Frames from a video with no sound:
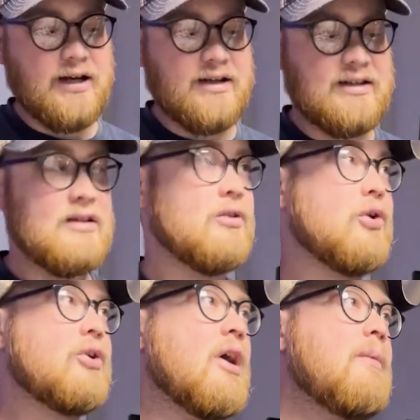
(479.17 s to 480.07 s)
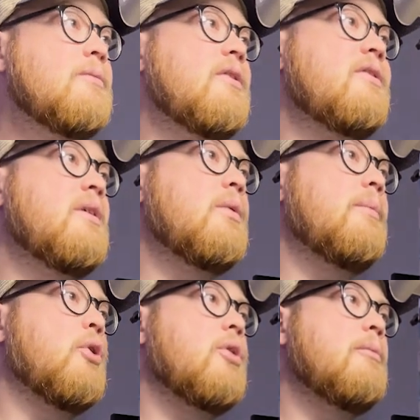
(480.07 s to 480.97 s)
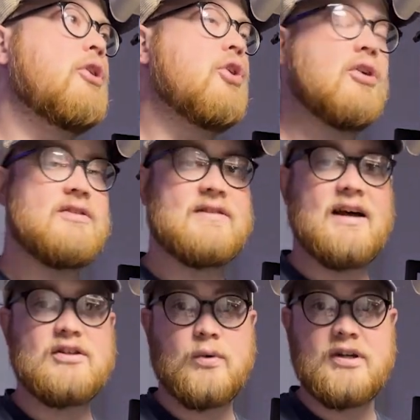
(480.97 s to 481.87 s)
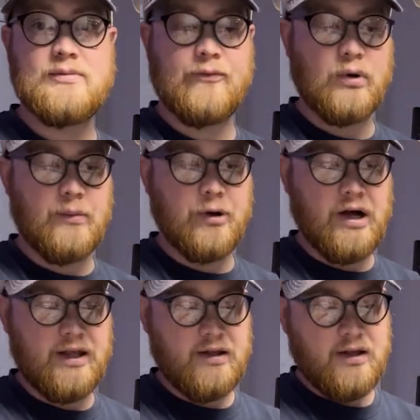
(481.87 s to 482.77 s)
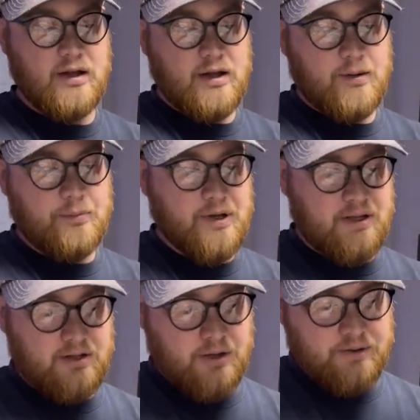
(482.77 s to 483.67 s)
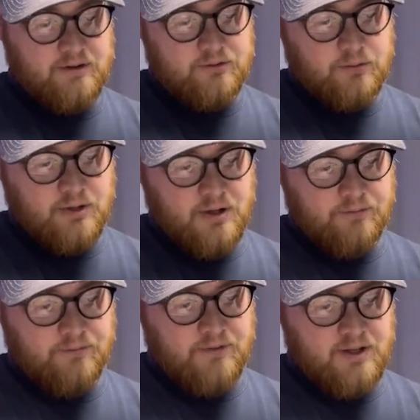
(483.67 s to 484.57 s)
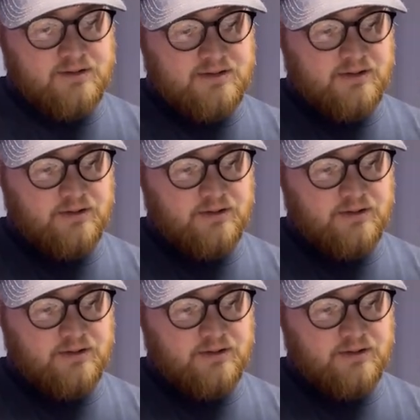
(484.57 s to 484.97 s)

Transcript: I did look up to see what a Pokemon card size was before I bought it, but no, these do not fit.